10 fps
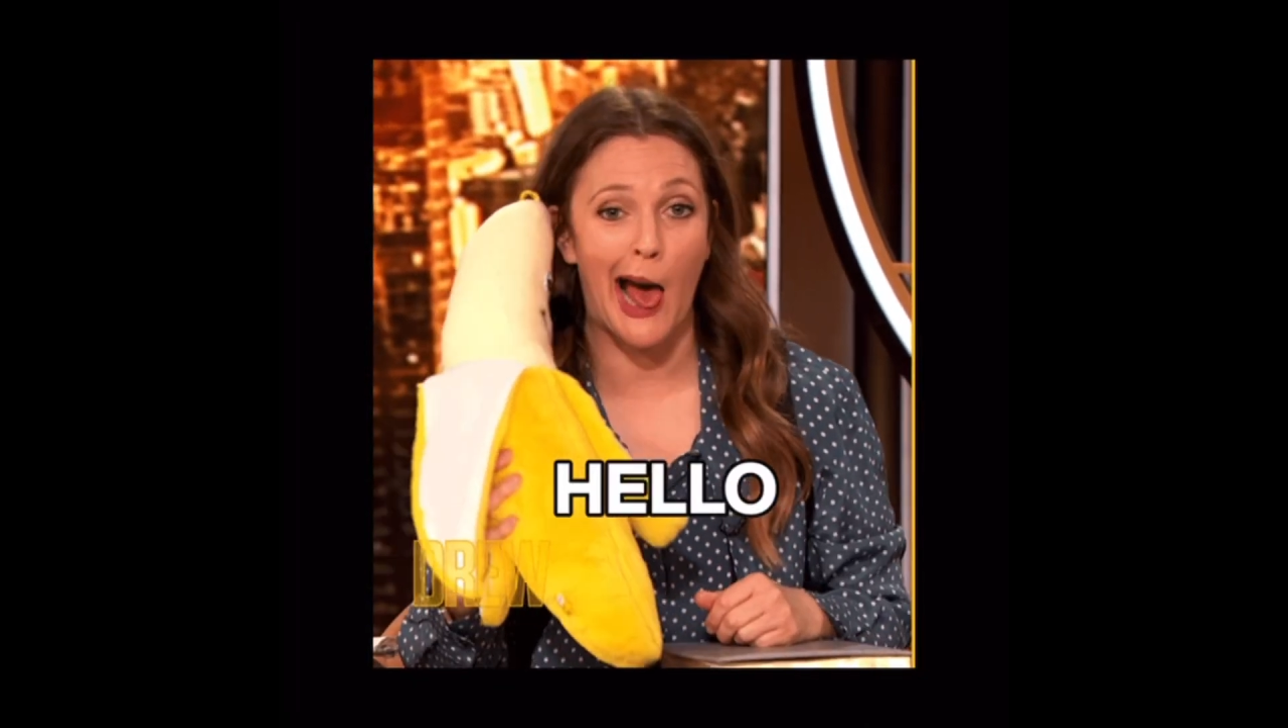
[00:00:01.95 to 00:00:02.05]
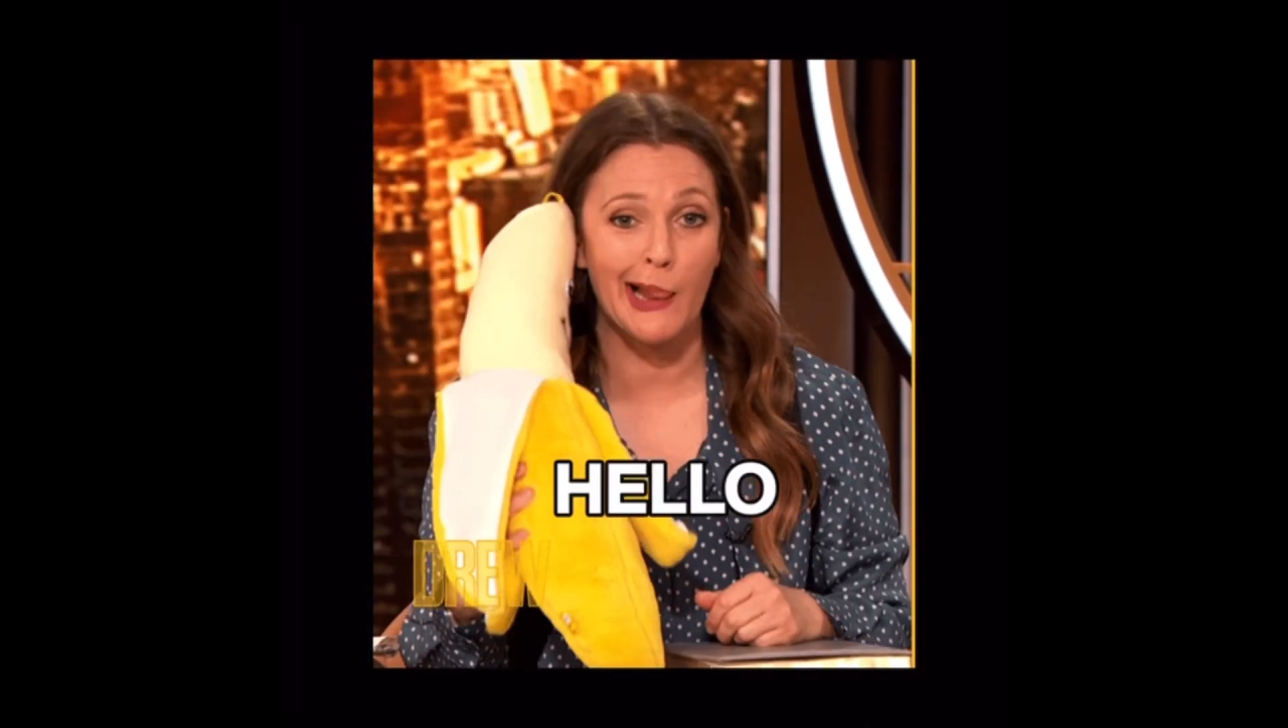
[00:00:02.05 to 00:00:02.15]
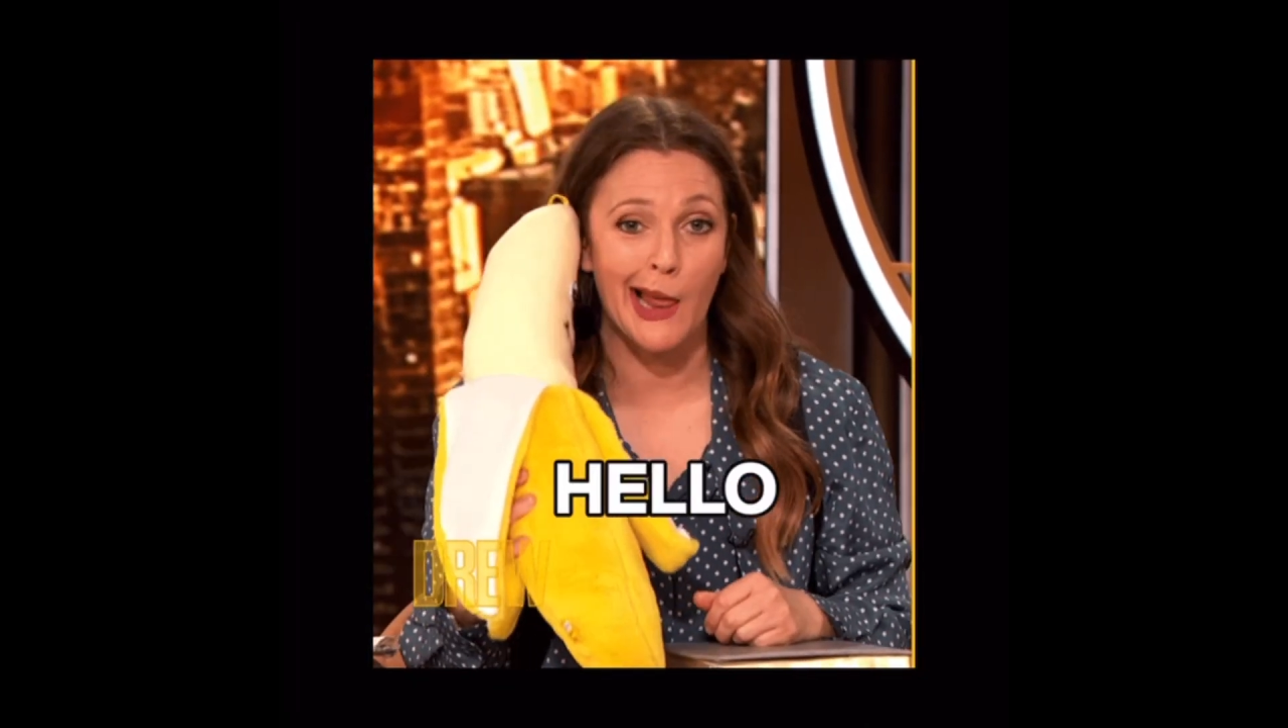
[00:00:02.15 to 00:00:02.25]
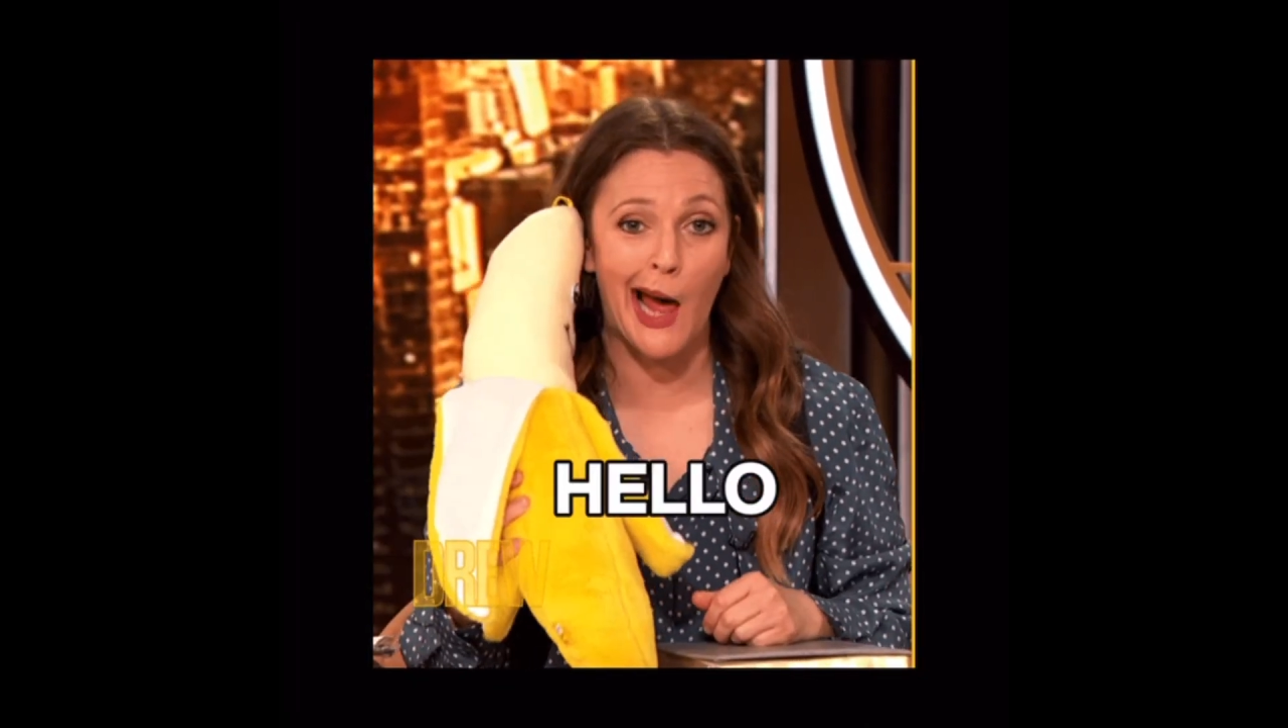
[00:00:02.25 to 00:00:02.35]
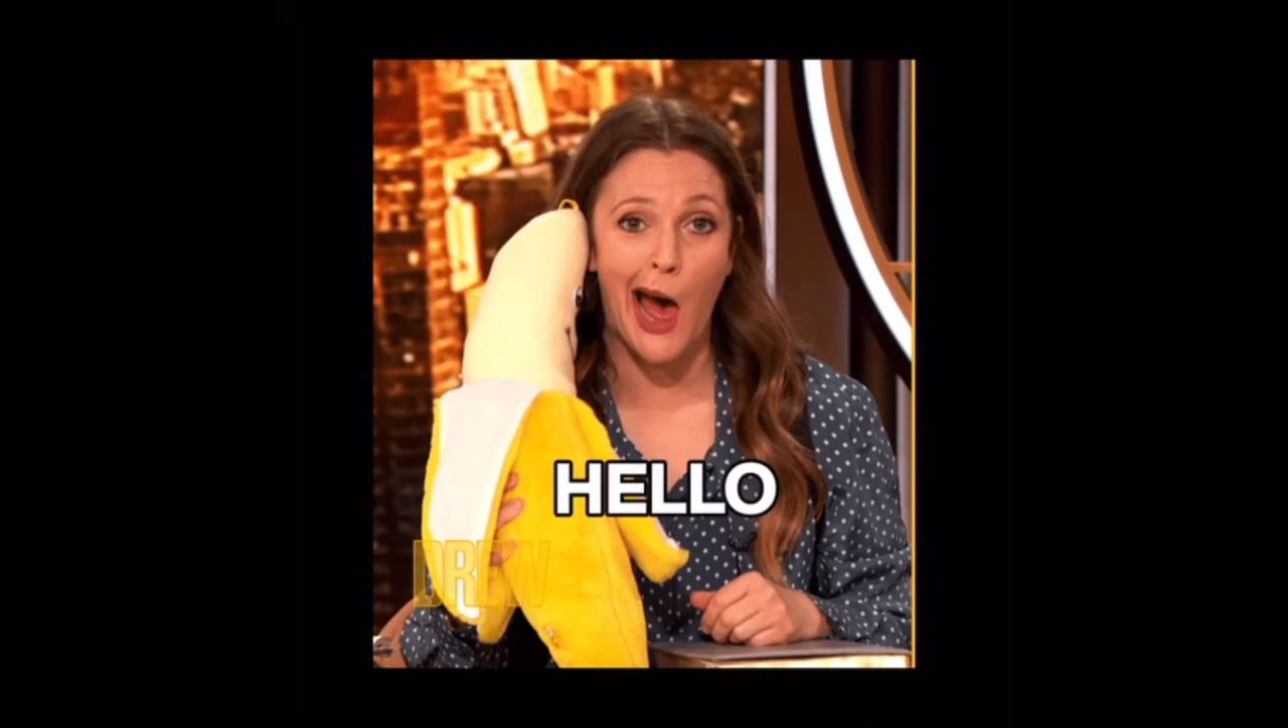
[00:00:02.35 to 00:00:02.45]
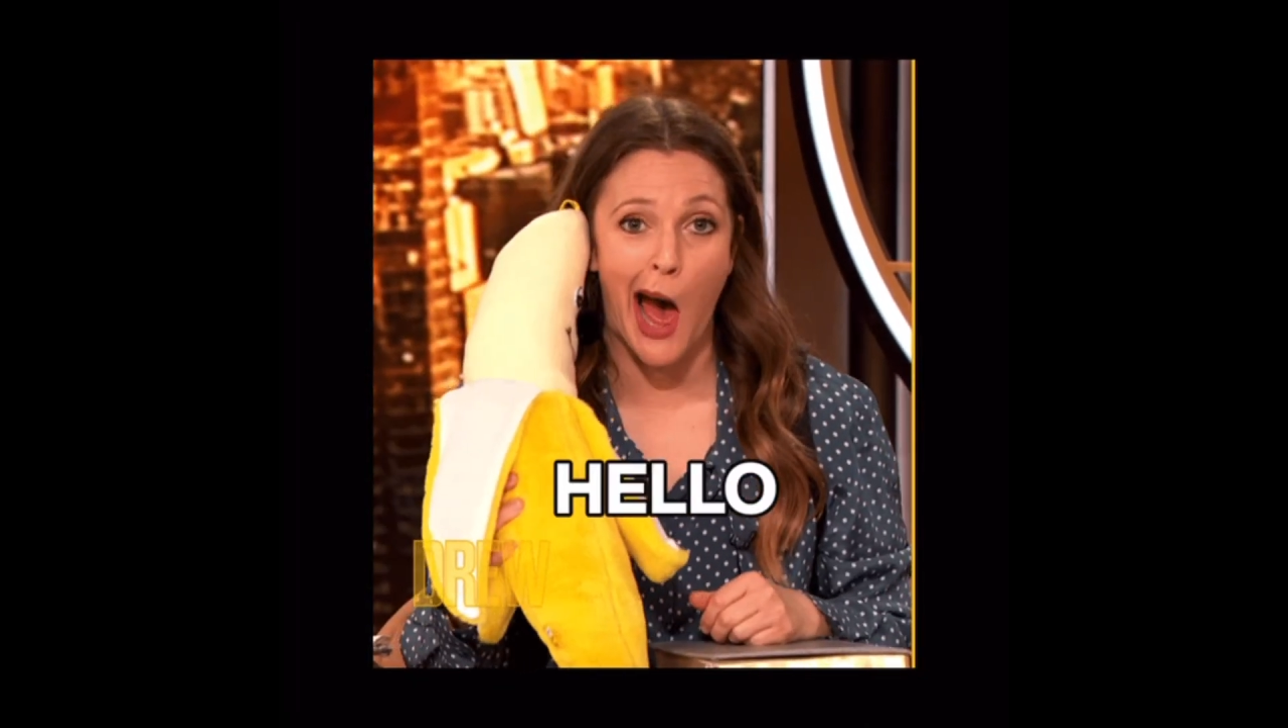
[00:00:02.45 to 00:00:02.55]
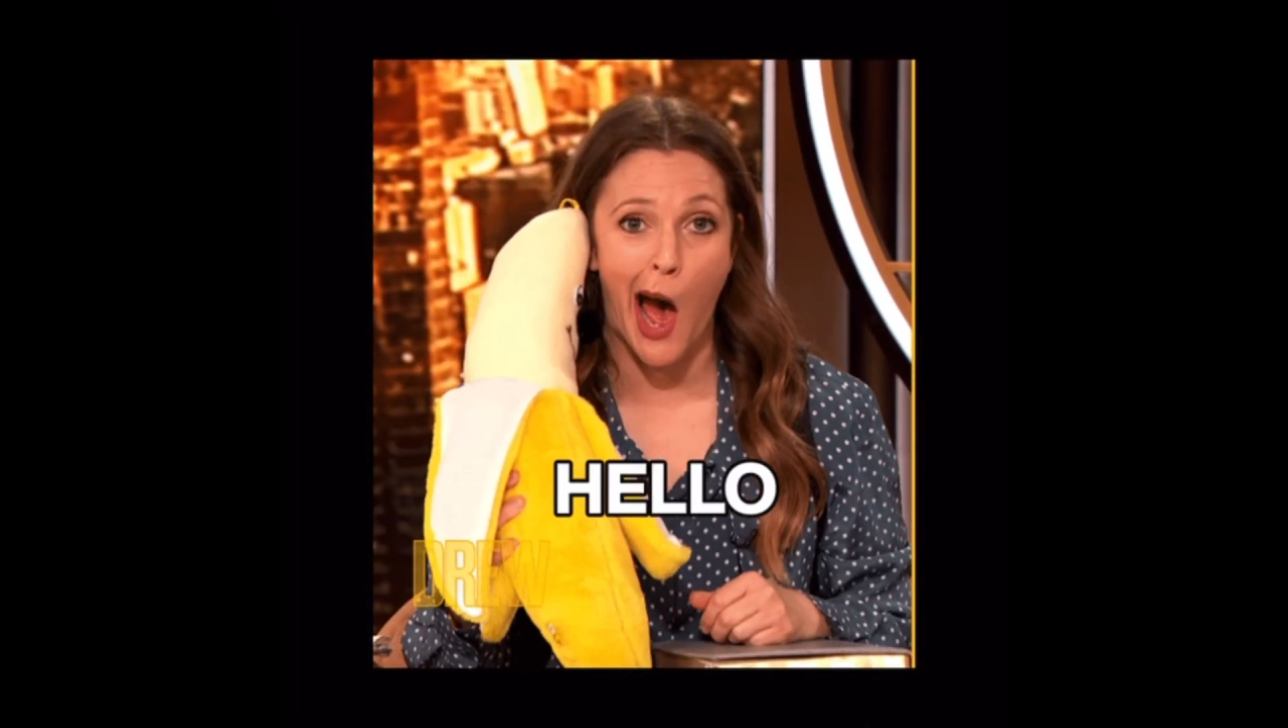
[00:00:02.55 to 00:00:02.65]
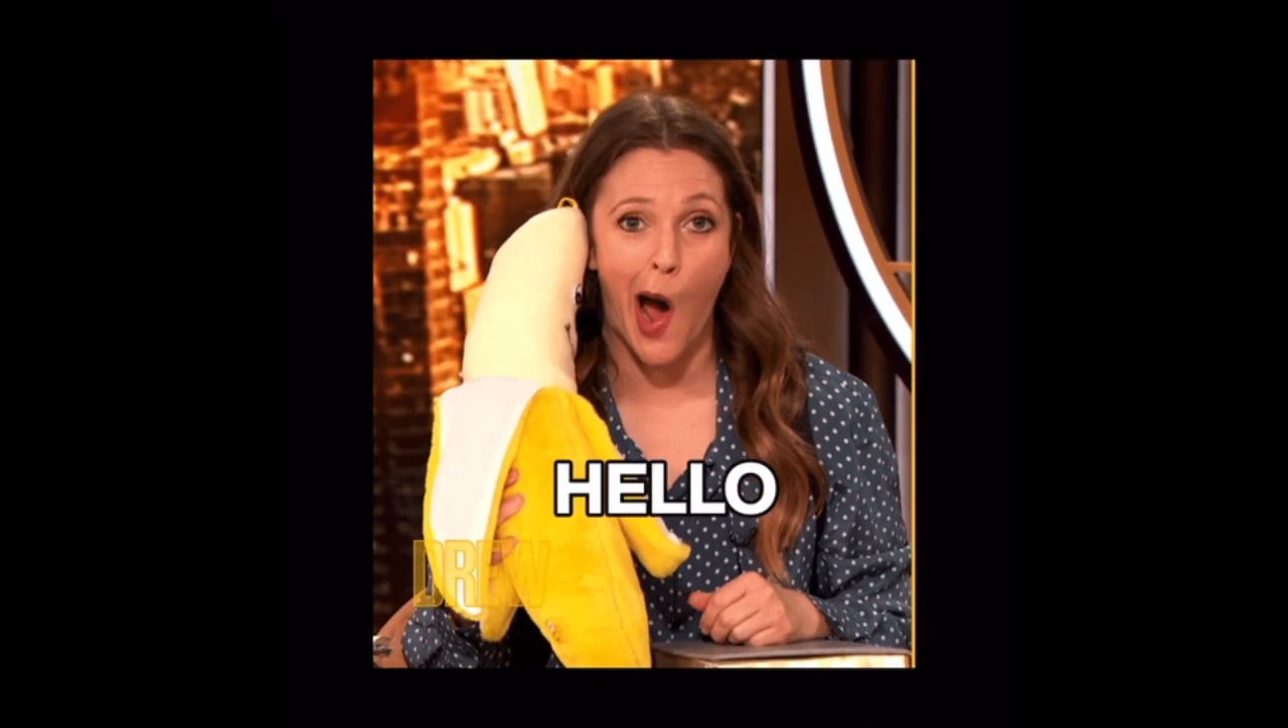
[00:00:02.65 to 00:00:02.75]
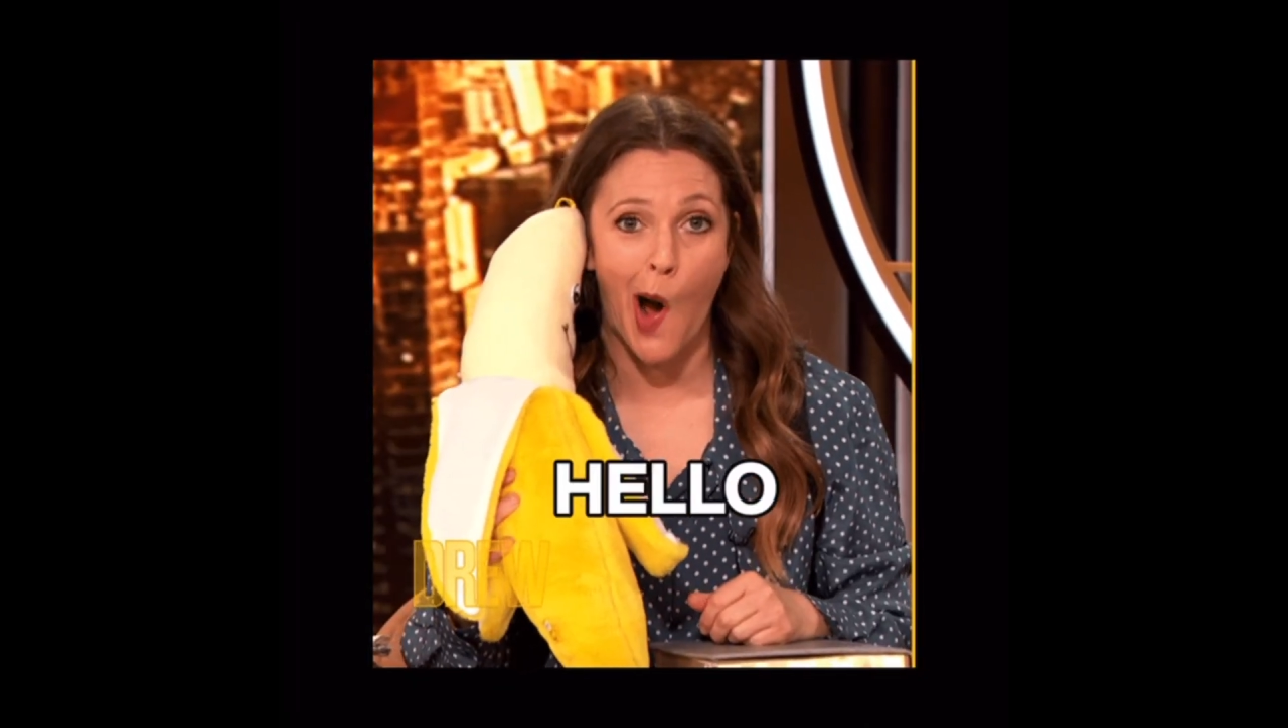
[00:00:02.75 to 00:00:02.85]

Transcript: the channel.